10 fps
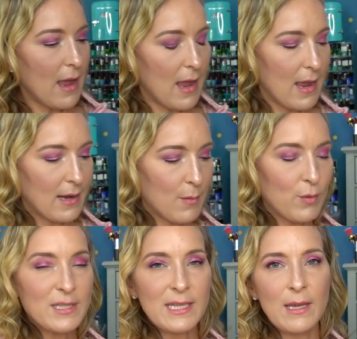And
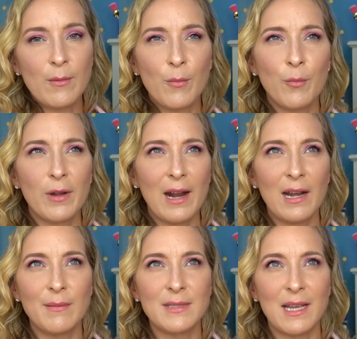we'll see what
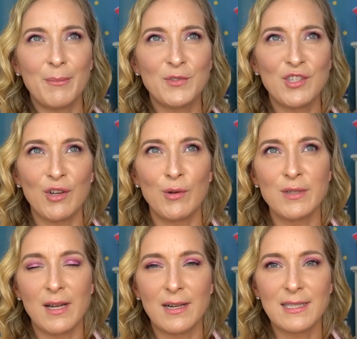items I
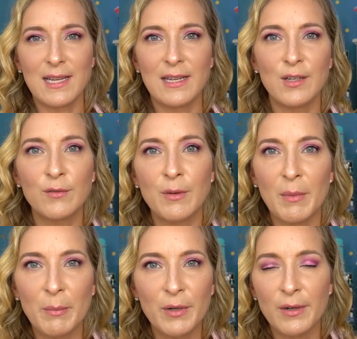chose. Honestly, I don't
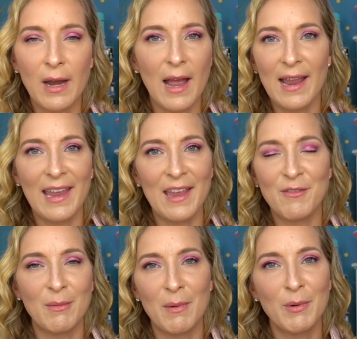remember. I
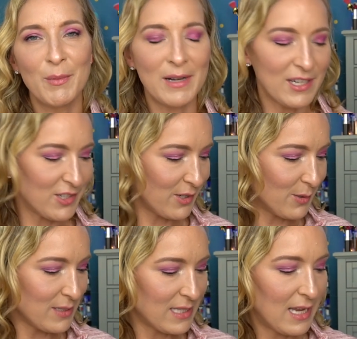can't remember what I
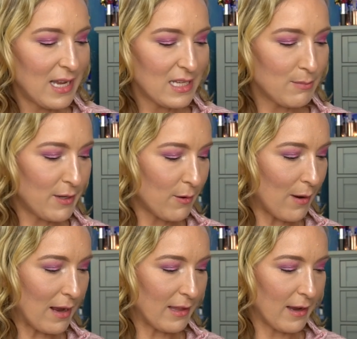chose. It's been a
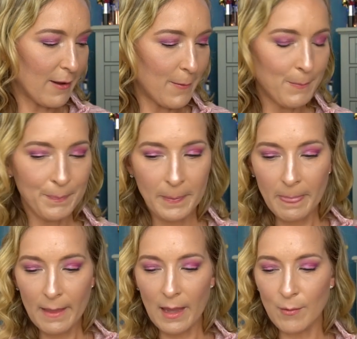while ago.
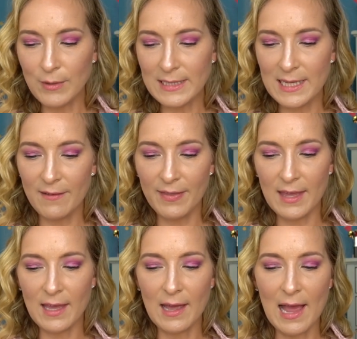And we'll see if
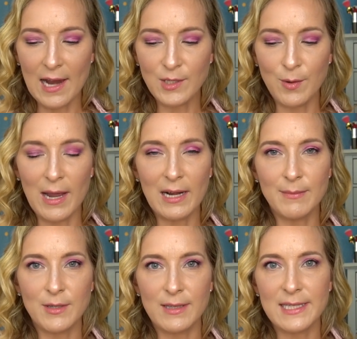the actual
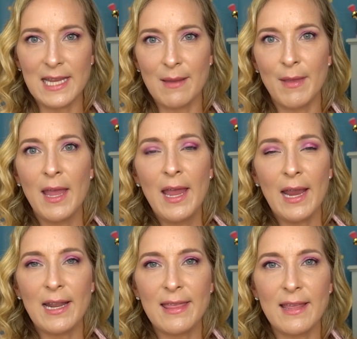items are the same.
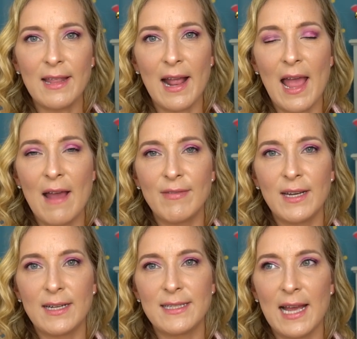Anything that I have
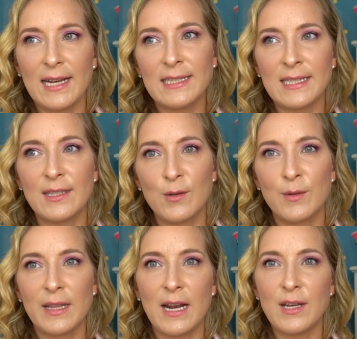that is
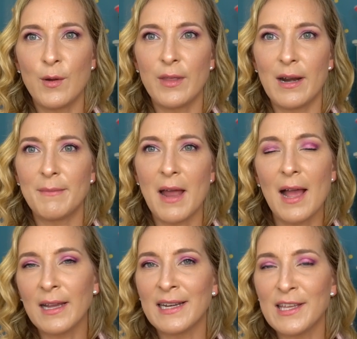identical that I know that I'm
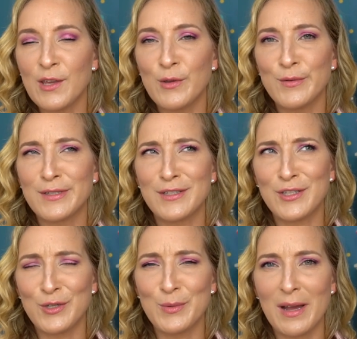not going to use
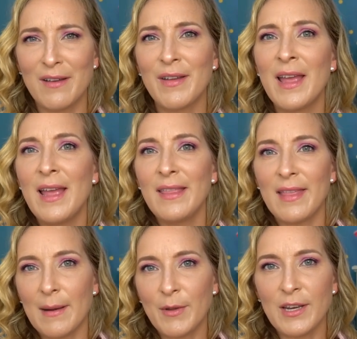two of,
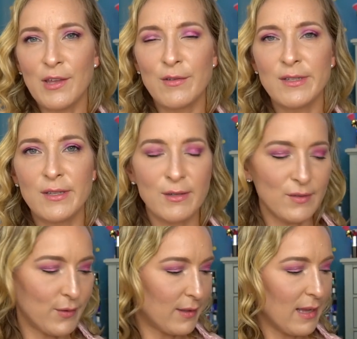then I'm going to use those
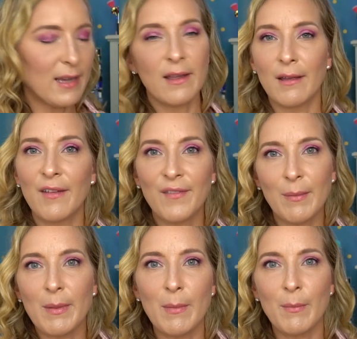for like a
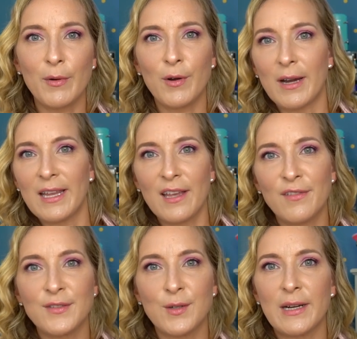family member or a
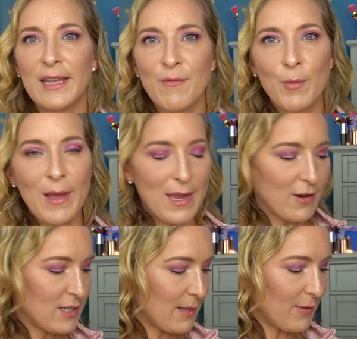gift or a giveaway
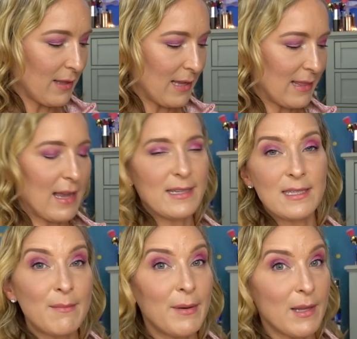or something like that.
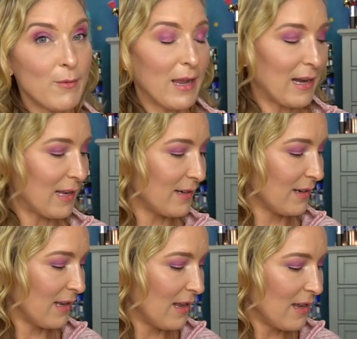Somebody will give
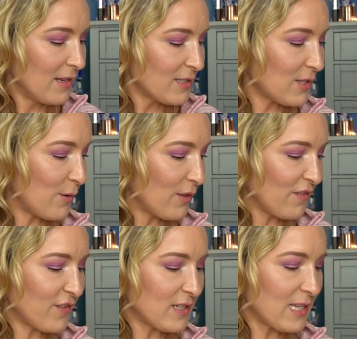it. So the
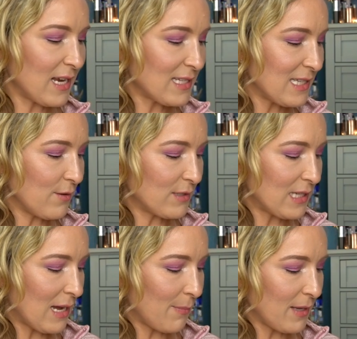first thing I see on
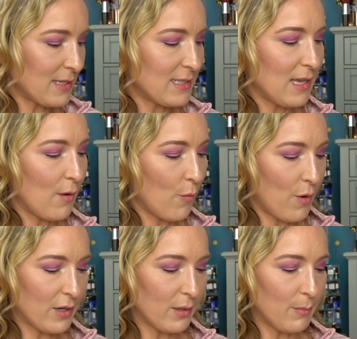top is the
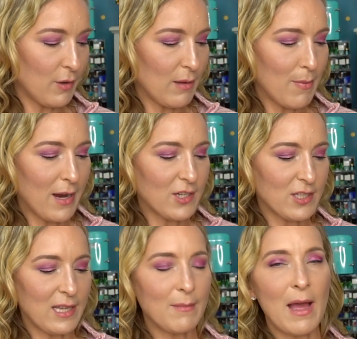Wander Beauty Baggage
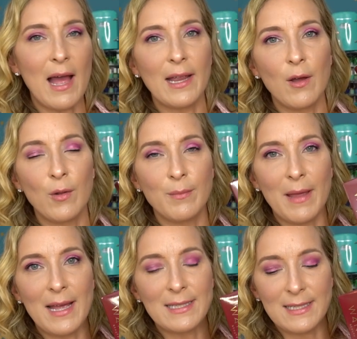Claim Eye Gold
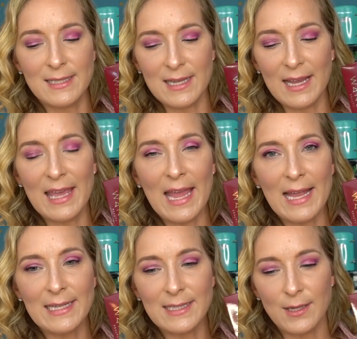Masks
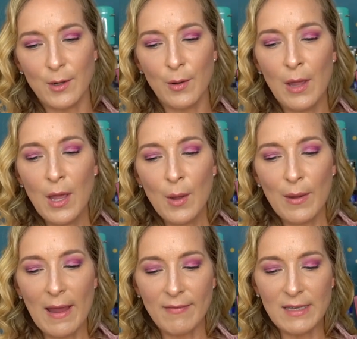again. So
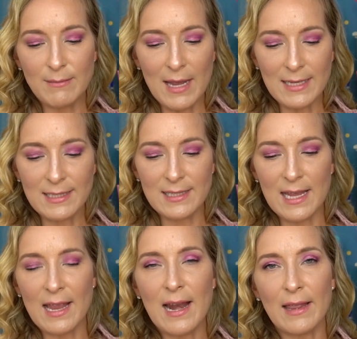we have these masks
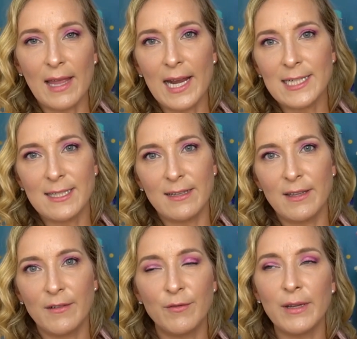and like I said,
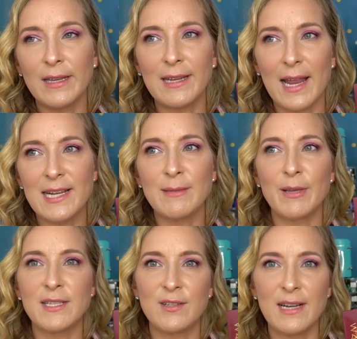they're really nice
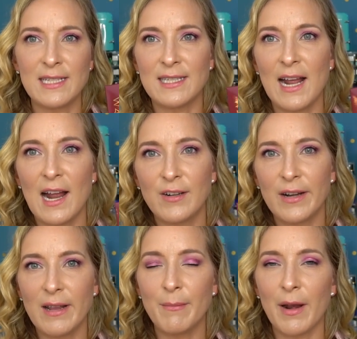because they're nice and
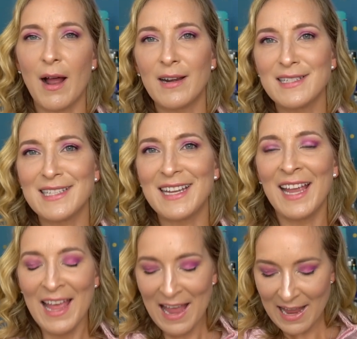hydrating, but honestly,
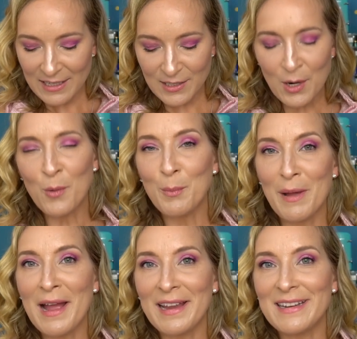don't
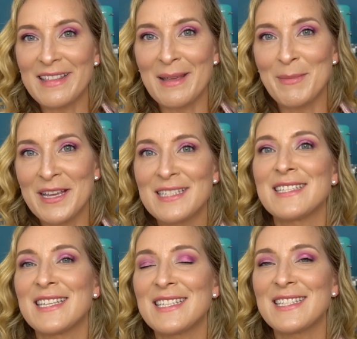buy anything because
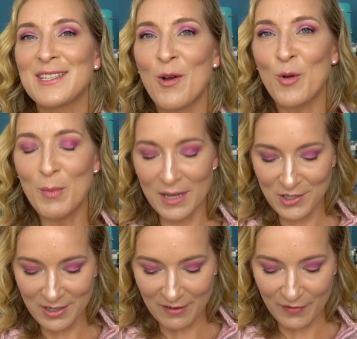it says it's gold
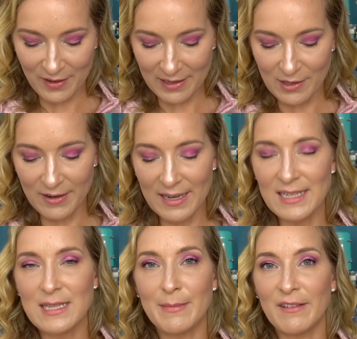because you're going to feel like you're
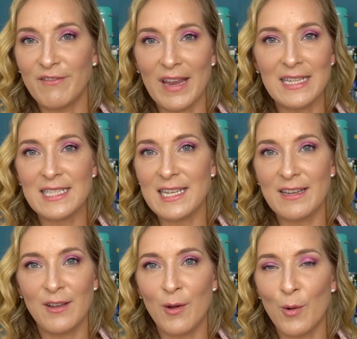getting something
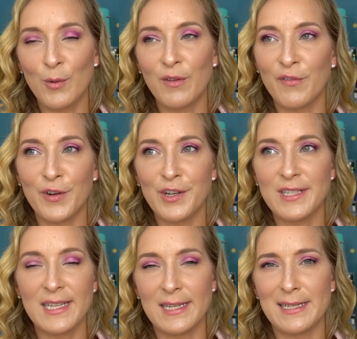fancy. Gold for your
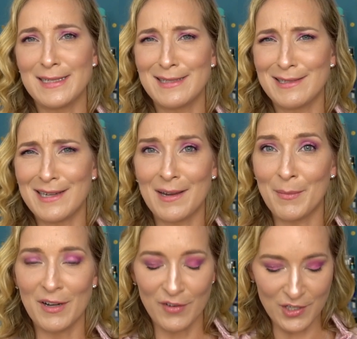skin is
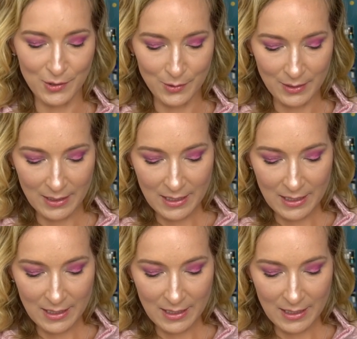not beneficial.